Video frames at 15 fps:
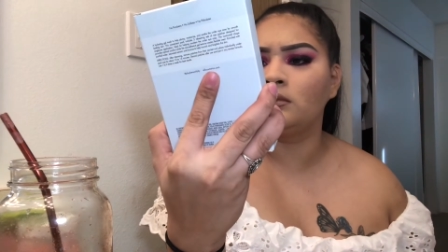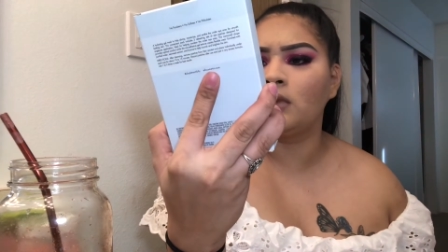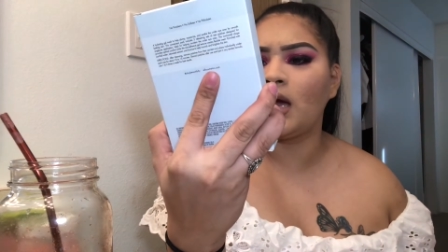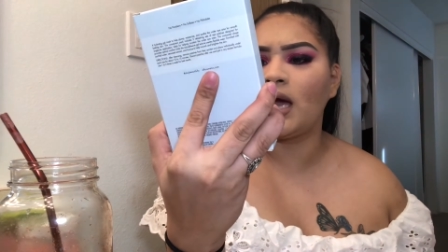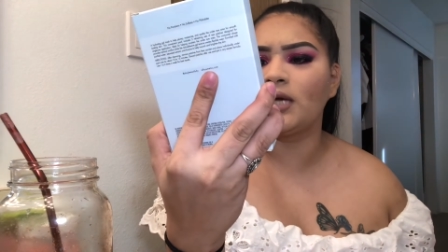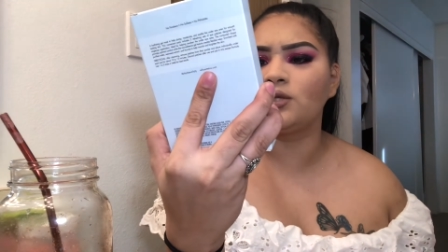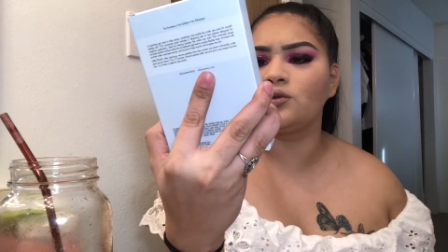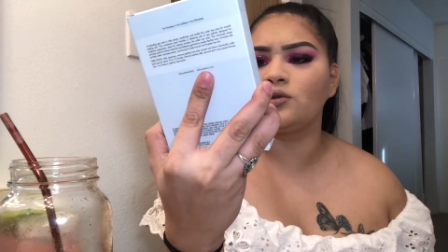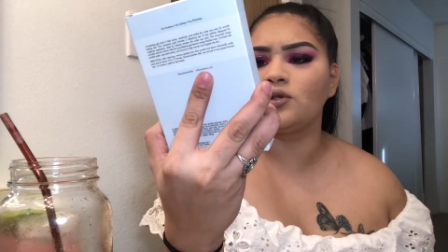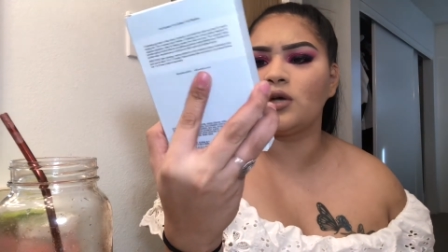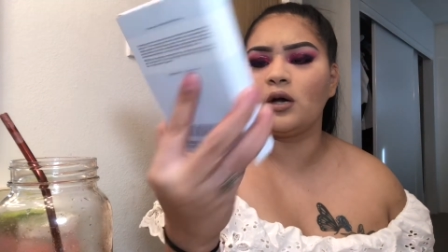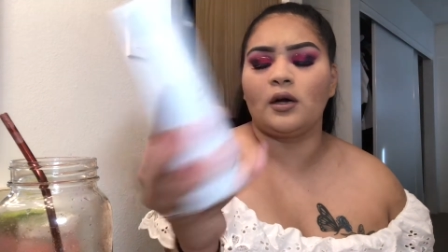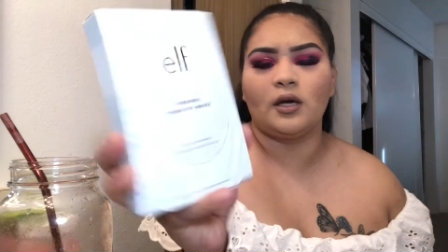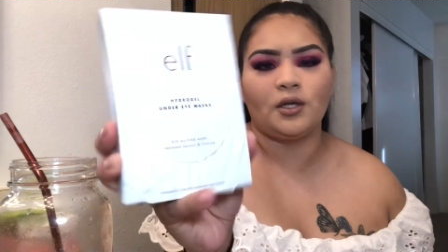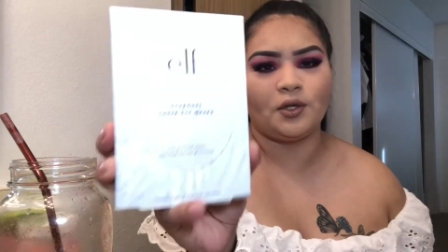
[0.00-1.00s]

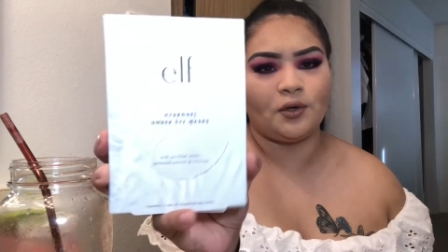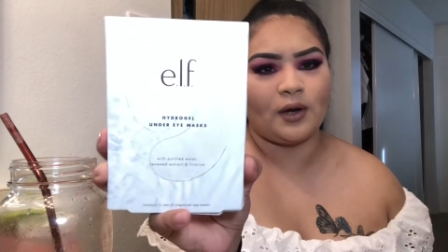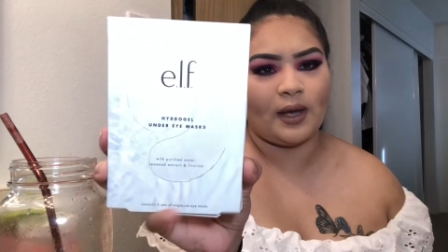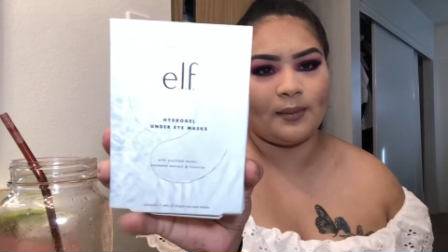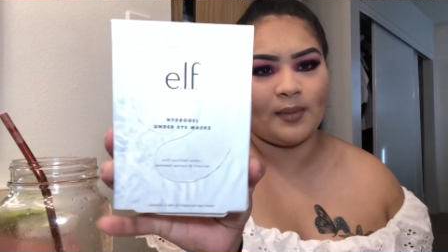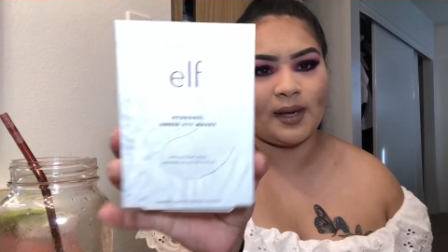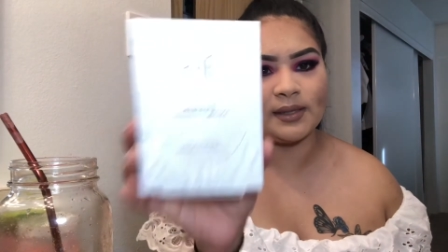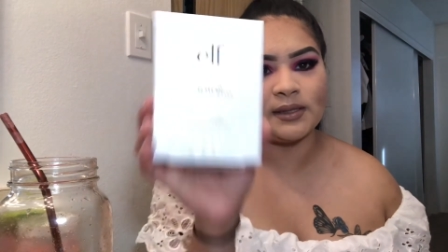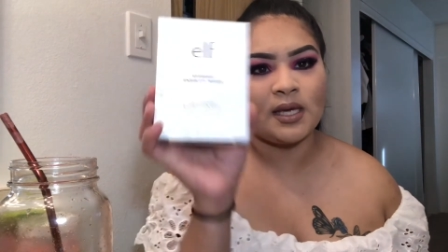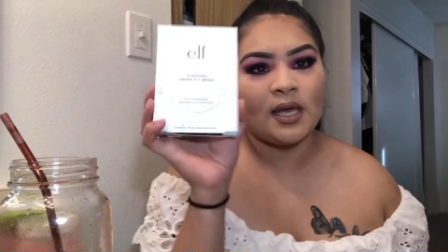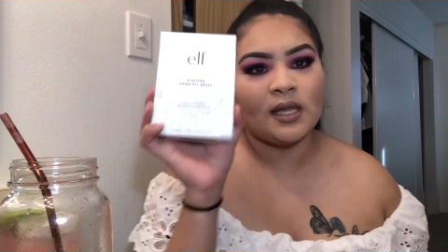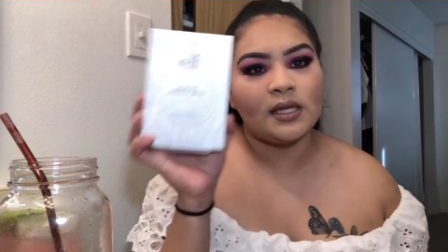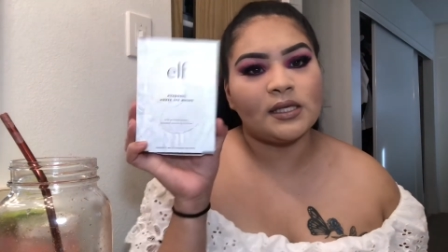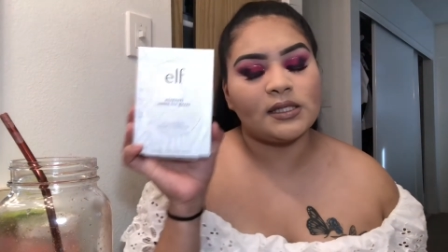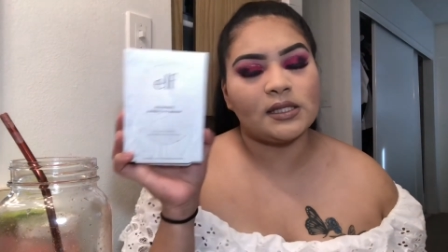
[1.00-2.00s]
hydrogel under eye mask
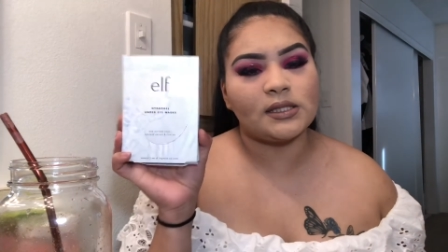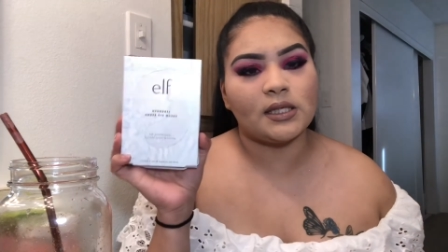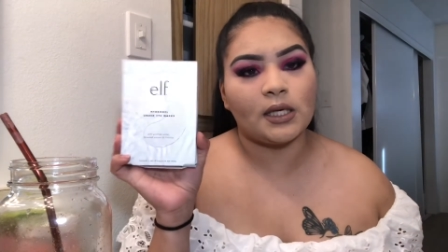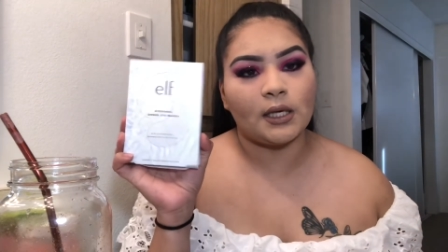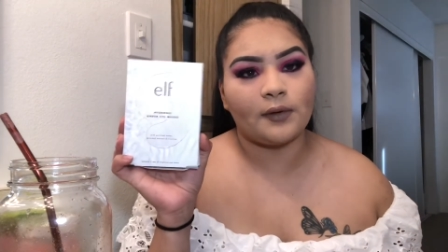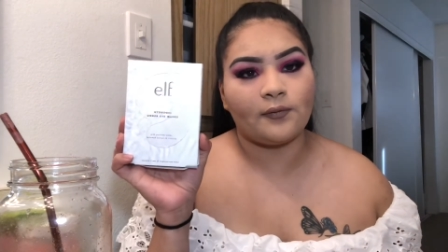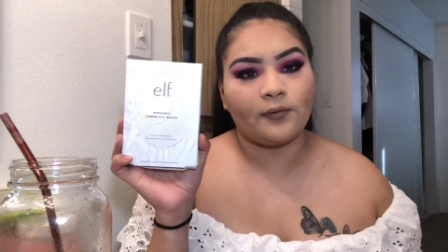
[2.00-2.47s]
this is good